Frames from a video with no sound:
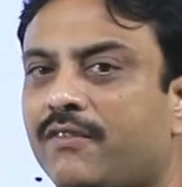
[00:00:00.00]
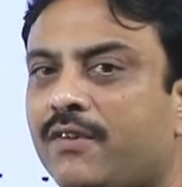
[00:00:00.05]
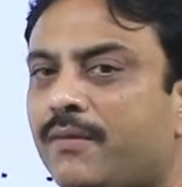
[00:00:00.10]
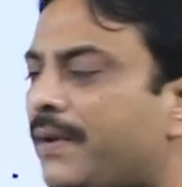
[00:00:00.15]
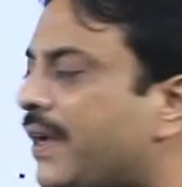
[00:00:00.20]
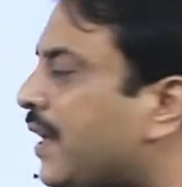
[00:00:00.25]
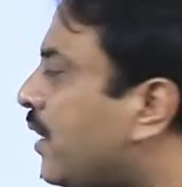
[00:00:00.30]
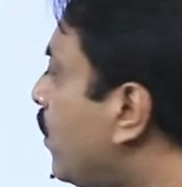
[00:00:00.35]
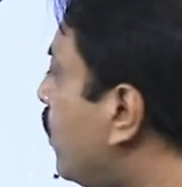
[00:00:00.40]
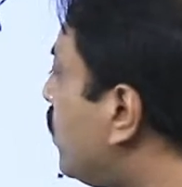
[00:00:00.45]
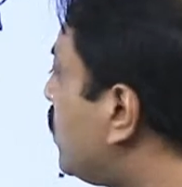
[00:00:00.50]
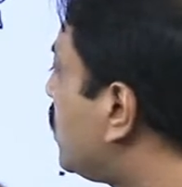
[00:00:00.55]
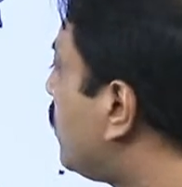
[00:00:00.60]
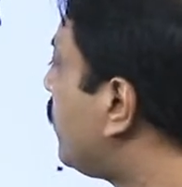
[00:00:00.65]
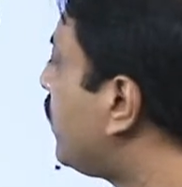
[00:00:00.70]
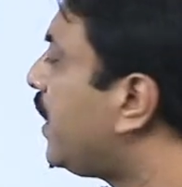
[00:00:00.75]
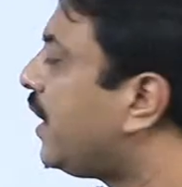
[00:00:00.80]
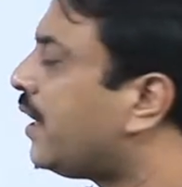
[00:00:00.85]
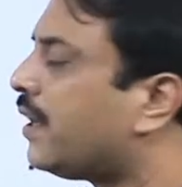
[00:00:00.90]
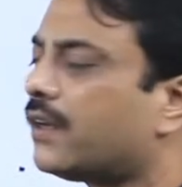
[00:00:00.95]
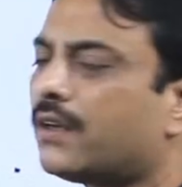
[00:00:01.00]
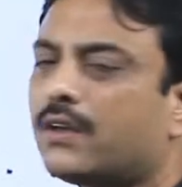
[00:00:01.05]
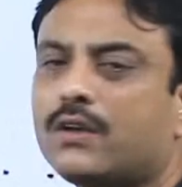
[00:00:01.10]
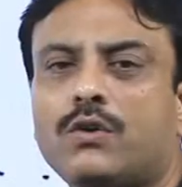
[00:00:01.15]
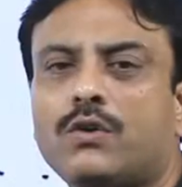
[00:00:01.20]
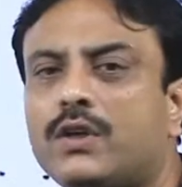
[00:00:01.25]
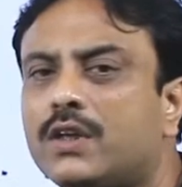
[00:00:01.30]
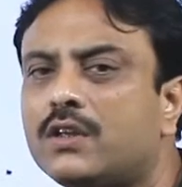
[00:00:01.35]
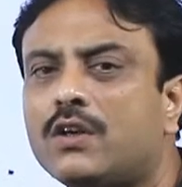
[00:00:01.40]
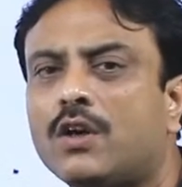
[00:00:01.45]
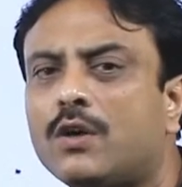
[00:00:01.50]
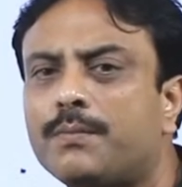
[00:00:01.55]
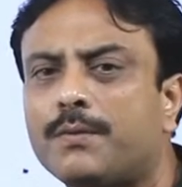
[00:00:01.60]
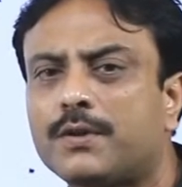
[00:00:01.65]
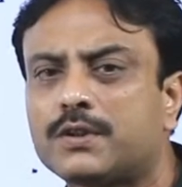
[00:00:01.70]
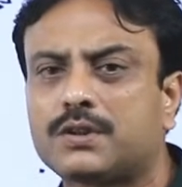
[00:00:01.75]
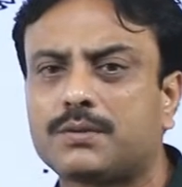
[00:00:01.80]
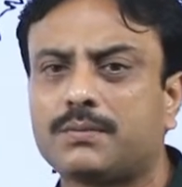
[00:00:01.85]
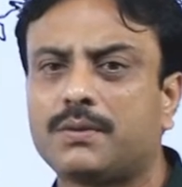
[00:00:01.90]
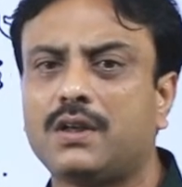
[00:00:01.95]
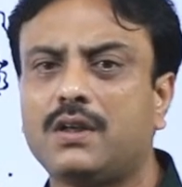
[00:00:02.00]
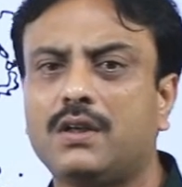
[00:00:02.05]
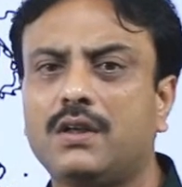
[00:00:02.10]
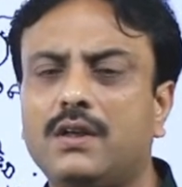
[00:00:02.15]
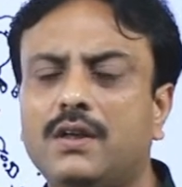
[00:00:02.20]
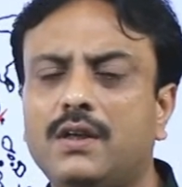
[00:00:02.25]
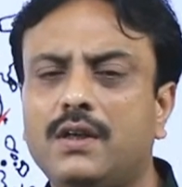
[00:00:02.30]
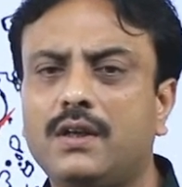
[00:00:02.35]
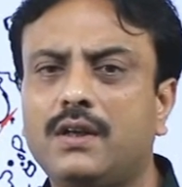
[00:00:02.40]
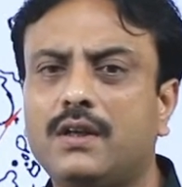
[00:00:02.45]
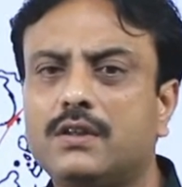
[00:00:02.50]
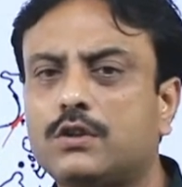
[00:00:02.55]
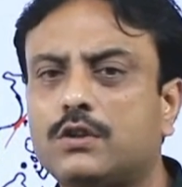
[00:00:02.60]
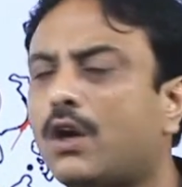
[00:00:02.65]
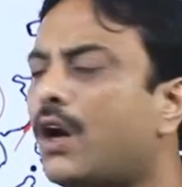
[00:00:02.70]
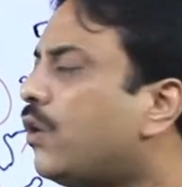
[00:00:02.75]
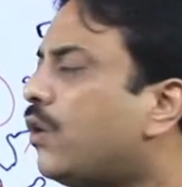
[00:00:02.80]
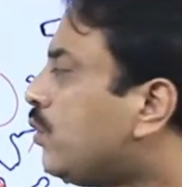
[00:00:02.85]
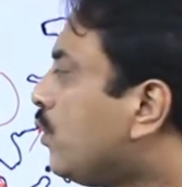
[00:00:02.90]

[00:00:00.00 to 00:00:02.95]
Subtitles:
make roads over here? No, it is not possible. So how to